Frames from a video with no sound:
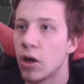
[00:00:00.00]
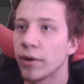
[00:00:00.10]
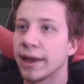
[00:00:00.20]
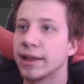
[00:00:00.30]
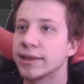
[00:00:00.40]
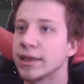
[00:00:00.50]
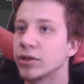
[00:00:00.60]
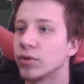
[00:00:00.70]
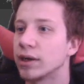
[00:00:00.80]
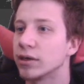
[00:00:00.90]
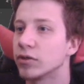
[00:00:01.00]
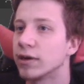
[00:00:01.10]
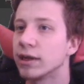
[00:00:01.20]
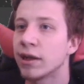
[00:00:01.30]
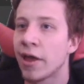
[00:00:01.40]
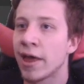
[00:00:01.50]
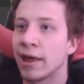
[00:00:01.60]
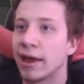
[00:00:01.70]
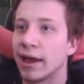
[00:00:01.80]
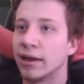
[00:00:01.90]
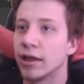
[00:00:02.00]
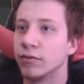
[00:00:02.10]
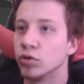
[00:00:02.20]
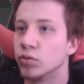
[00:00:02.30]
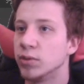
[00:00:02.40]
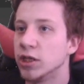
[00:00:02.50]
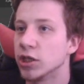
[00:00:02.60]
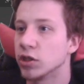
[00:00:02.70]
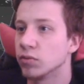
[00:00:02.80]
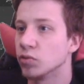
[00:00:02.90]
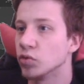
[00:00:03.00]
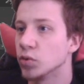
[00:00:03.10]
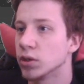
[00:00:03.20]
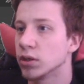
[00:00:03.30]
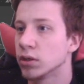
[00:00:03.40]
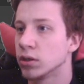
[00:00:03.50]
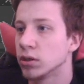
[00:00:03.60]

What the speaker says: Okay, let's get to another one, and that would be smooth.